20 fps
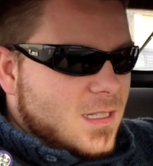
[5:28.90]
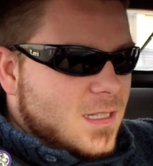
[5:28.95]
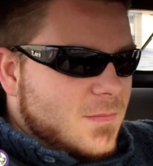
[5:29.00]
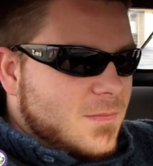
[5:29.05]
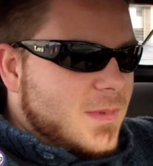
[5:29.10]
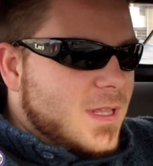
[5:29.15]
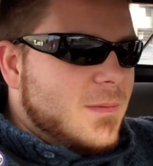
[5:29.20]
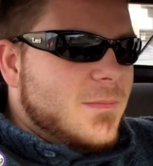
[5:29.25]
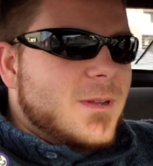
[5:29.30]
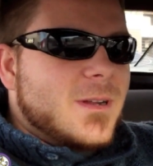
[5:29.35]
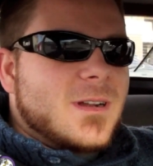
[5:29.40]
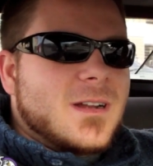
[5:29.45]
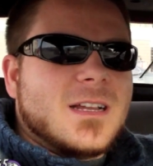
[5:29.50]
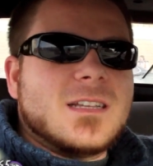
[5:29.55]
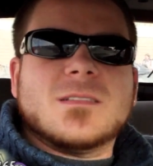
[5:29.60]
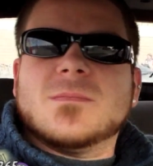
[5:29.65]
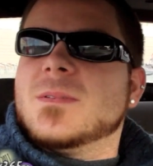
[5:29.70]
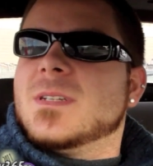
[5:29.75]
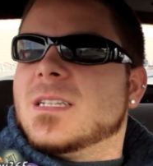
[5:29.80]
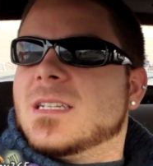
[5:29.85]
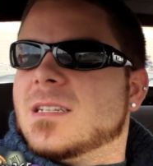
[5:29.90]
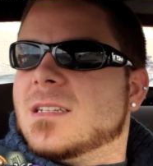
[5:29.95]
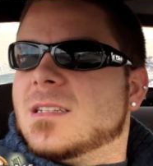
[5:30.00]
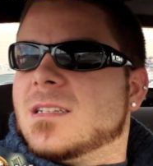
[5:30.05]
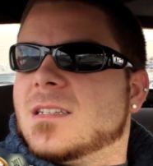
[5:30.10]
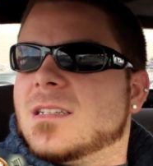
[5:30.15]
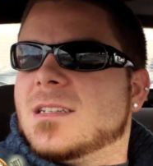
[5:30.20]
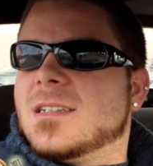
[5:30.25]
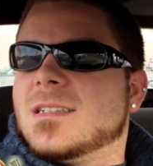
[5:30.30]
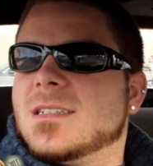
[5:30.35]
Maybe your husband
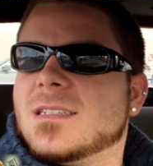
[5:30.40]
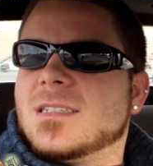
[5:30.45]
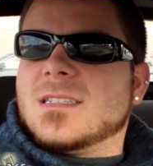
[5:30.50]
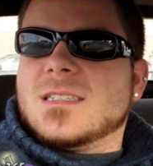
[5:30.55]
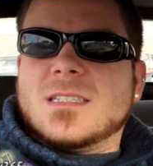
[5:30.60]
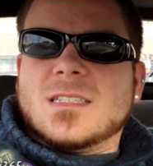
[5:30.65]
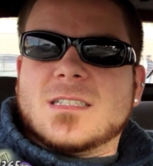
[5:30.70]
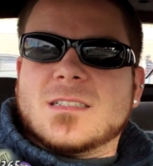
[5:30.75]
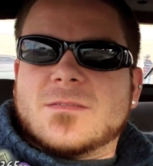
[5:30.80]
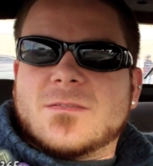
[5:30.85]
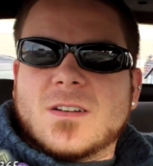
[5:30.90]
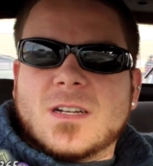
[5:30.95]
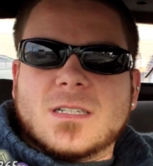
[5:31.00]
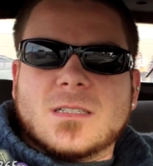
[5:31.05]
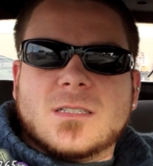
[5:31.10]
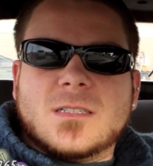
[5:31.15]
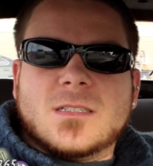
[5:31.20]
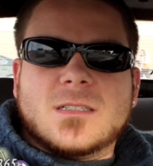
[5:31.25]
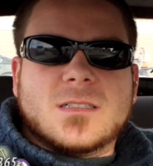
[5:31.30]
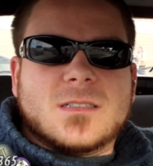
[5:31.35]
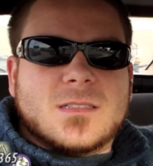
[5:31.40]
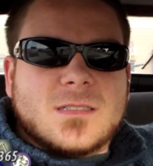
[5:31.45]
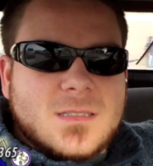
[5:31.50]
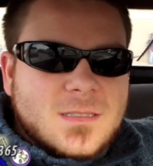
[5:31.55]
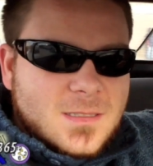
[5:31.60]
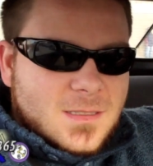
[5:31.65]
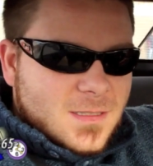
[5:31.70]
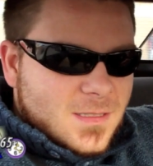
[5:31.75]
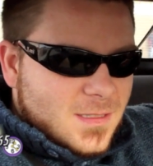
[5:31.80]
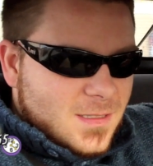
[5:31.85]
is French.
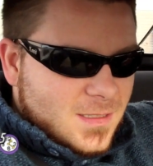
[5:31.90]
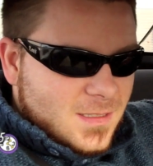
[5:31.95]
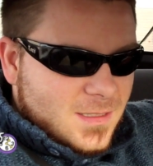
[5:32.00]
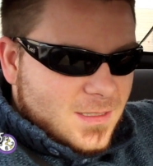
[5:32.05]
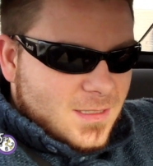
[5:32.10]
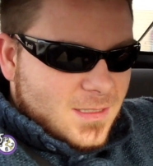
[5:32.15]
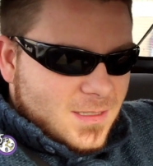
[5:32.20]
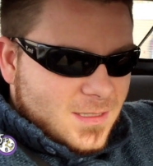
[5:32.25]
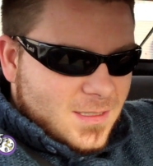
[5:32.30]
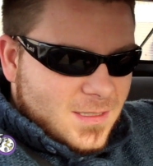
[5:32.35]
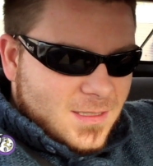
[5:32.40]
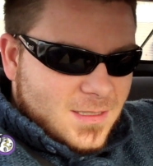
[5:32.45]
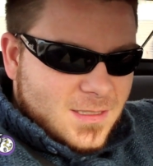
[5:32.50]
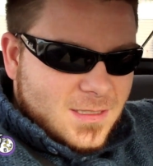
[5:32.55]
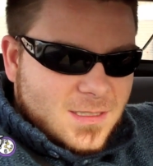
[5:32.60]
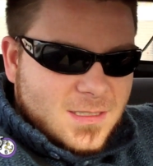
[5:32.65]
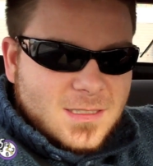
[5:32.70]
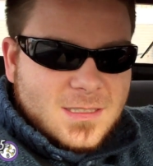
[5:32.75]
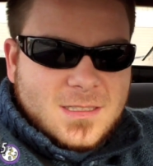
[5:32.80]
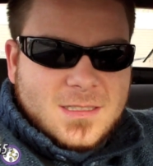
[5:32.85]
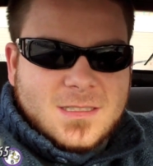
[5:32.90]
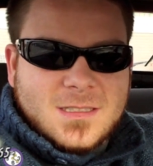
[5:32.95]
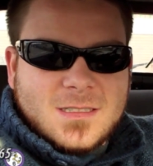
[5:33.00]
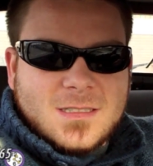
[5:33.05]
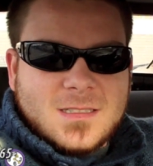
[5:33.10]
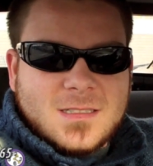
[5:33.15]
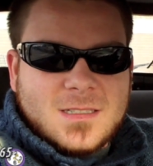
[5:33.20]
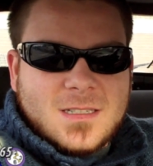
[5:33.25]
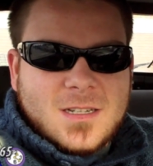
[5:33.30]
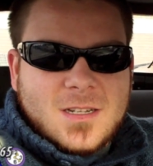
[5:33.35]
Should I wait for this guy?
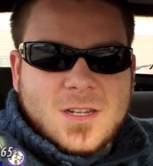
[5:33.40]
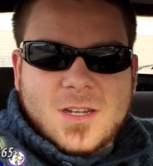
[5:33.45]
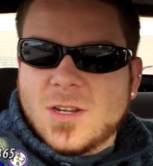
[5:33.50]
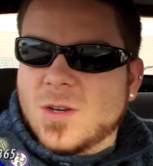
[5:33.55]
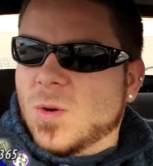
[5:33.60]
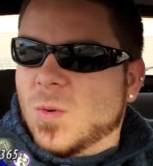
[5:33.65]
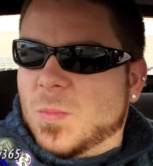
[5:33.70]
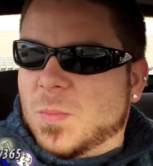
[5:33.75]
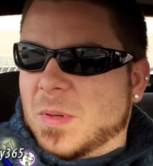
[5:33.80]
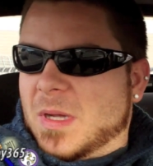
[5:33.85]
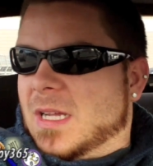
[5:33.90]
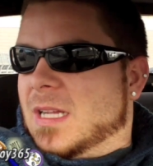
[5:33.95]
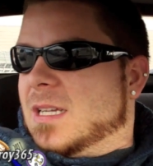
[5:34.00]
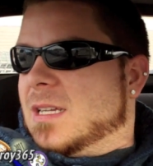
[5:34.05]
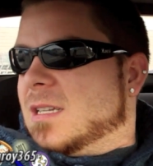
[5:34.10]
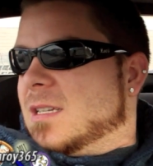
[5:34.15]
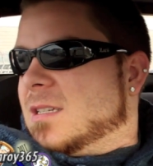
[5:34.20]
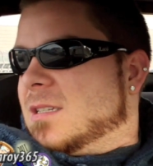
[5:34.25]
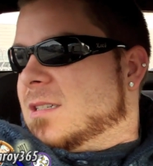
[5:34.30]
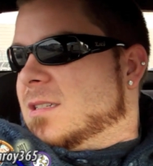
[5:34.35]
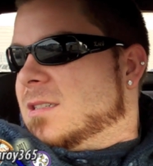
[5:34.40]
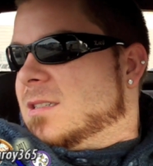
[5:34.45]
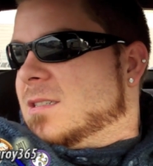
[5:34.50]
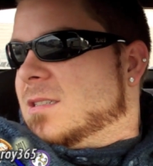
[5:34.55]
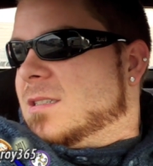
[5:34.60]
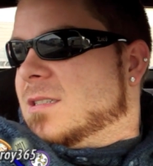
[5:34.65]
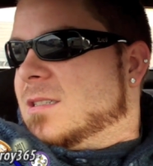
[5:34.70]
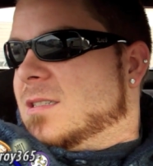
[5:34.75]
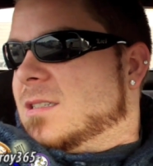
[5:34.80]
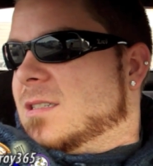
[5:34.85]
Nope.
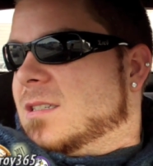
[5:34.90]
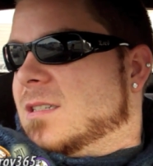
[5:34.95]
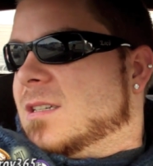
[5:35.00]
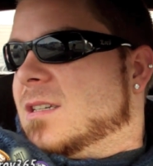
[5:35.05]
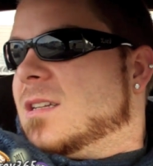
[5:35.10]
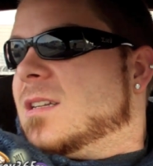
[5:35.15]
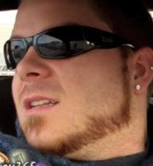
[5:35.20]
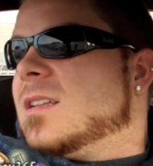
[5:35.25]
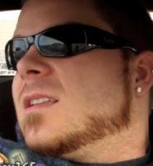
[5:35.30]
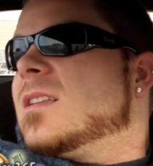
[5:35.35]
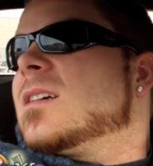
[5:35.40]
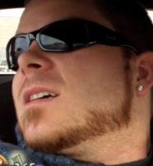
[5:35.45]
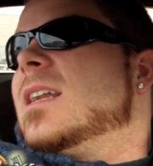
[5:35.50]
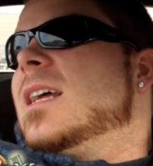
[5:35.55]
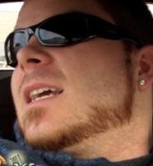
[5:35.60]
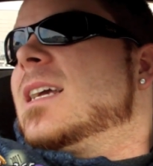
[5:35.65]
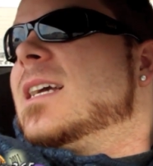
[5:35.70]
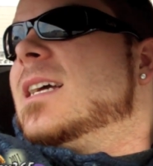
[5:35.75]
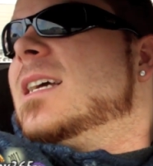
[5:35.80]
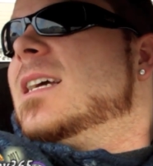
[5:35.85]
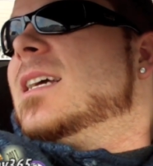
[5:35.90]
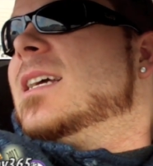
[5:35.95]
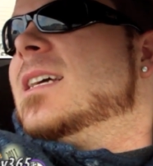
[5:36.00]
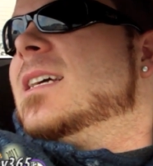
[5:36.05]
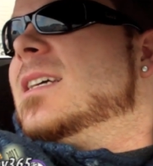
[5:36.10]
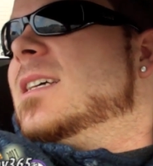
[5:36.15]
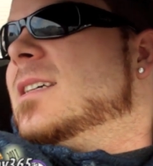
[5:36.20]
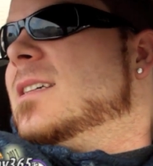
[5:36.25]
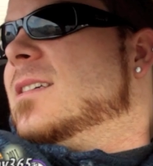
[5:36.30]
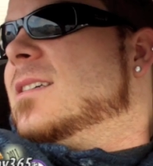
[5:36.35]
Why? Look at that guy.
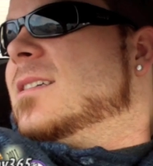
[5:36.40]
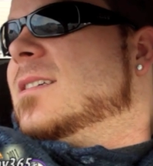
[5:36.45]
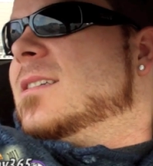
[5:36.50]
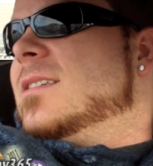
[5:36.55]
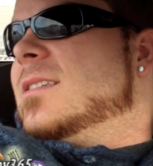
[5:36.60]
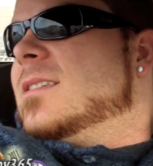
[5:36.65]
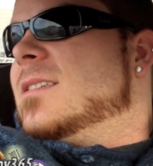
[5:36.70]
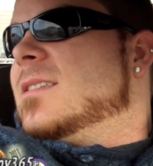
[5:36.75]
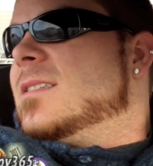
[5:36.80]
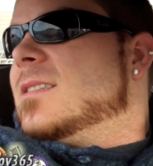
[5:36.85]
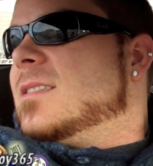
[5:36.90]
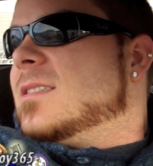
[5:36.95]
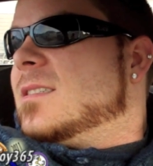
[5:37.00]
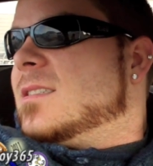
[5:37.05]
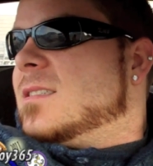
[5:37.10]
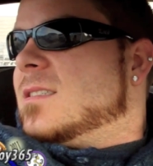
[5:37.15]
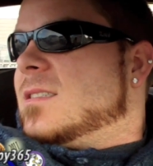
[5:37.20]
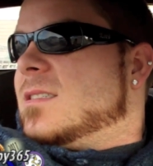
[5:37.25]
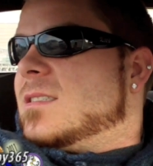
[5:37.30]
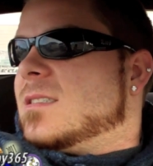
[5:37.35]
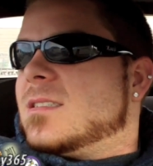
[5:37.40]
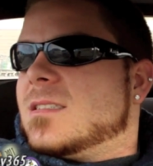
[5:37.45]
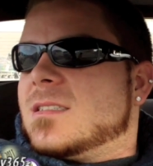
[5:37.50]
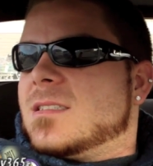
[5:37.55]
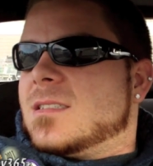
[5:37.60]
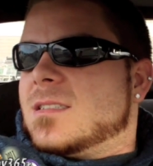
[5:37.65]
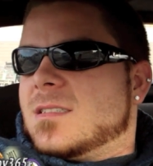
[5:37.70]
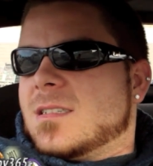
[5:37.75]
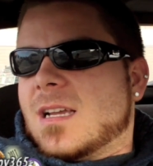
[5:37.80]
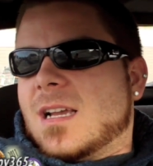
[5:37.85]
It's further.
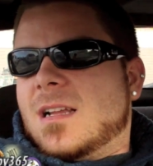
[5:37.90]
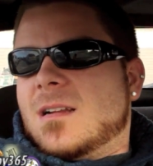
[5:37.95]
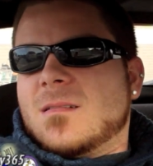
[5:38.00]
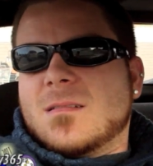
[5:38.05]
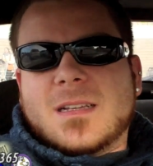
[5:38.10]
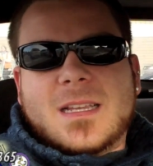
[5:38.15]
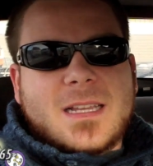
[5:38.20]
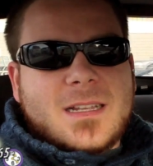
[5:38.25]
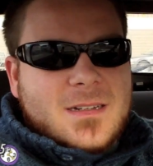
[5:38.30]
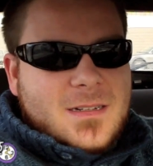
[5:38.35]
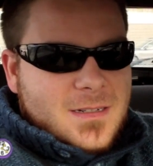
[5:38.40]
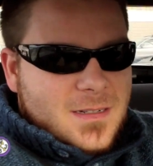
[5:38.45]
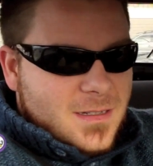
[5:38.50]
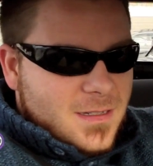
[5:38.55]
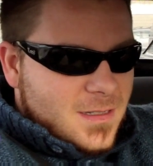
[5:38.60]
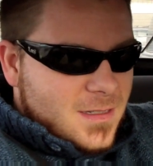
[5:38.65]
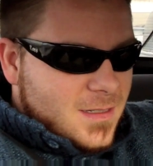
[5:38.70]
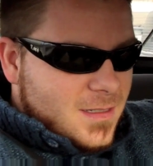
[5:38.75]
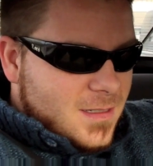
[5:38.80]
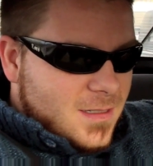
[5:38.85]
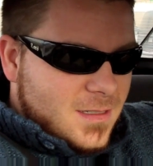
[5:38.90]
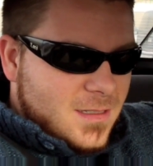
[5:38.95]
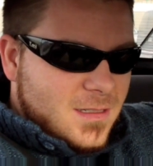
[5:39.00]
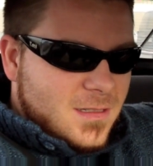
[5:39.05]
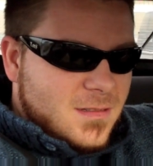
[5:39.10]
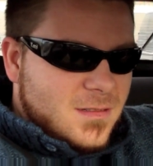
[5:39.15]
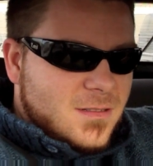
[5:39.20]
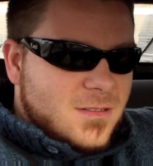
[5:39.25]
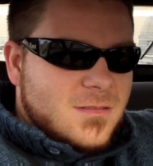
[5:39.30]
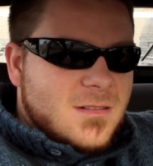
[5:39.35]
I don't care. She's
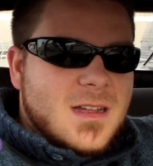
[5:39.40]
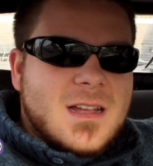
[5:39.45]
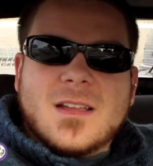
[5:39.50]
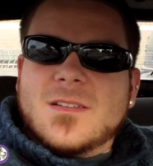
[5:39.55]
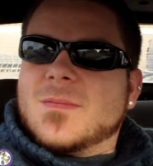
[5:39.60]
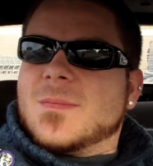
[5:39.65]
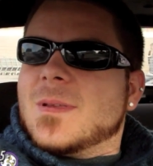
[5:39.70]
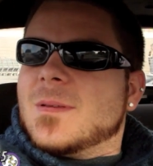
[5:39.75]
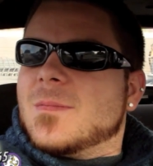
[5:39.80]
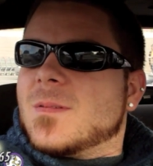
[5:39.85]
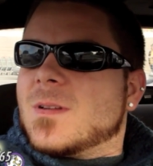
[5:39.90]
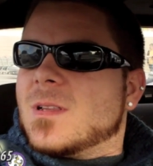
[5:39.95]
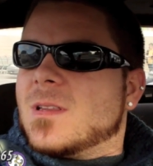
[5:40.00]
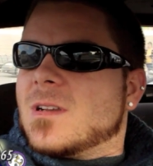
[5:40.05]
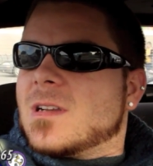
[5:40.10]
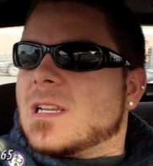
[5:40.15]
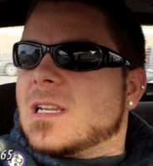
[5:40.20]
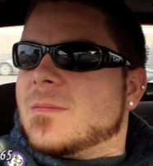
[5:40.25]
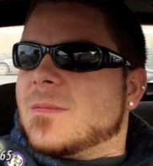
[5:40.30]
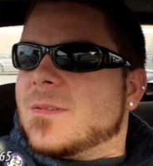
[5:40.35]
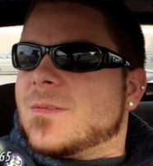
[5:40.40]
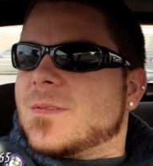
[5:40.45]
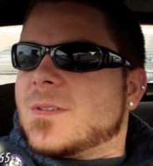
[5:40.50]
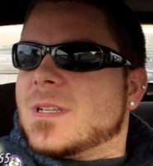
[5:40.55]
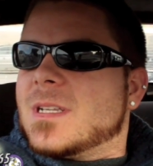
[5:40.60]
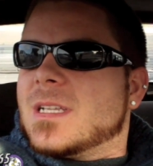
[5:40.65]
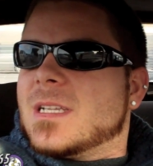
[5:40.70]
drive. People are looking at me funny.